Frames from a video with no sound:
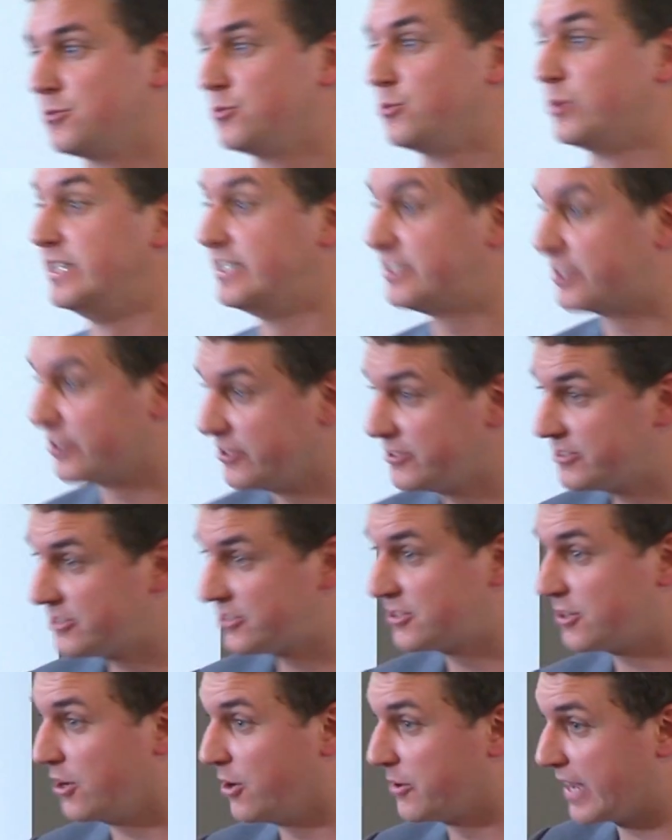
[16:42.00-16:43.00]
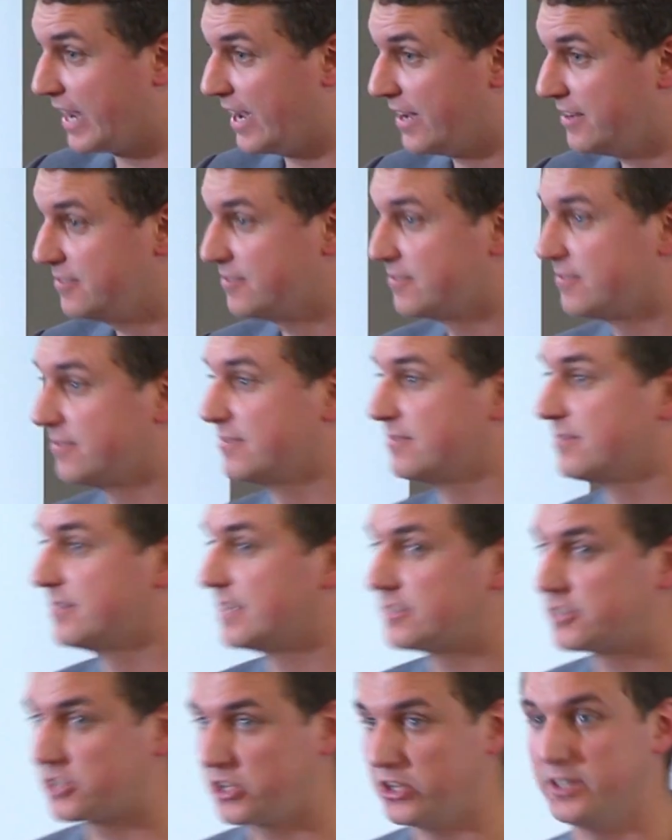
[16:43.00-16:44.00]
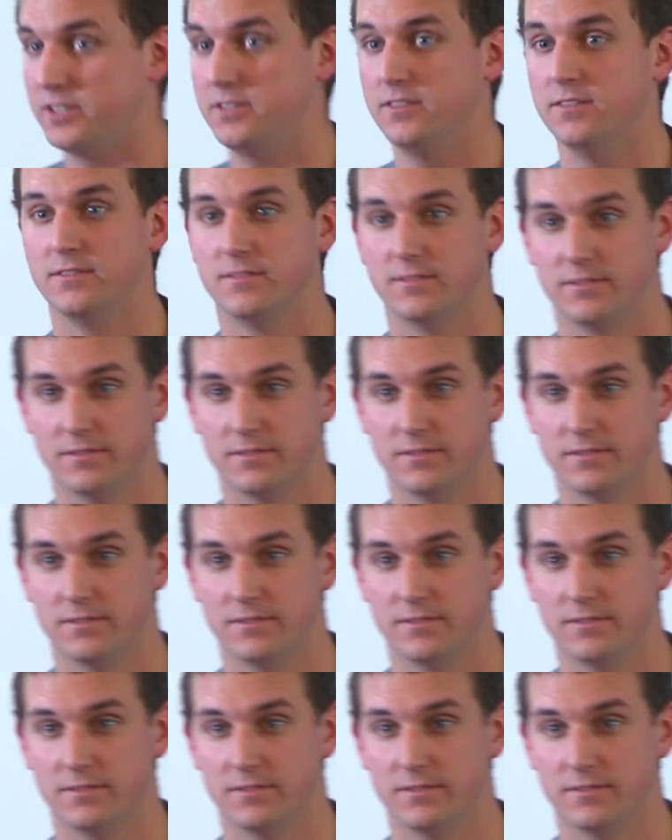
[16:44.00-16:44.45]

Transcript: Research, okay, that's good.